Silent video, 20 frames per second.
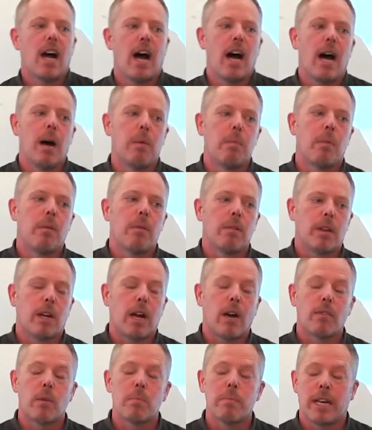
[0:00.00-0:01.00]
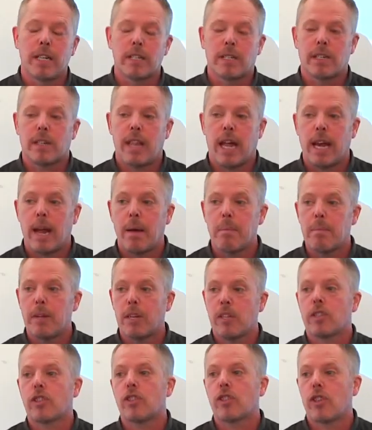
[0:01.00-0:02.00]
um, governments that have
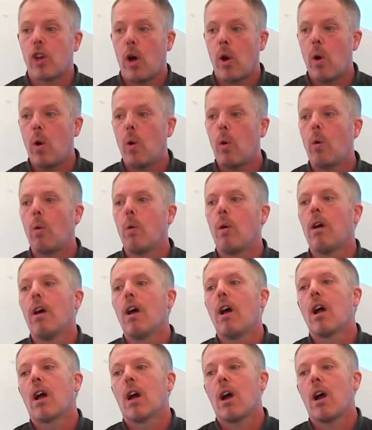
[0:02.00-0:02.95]
been so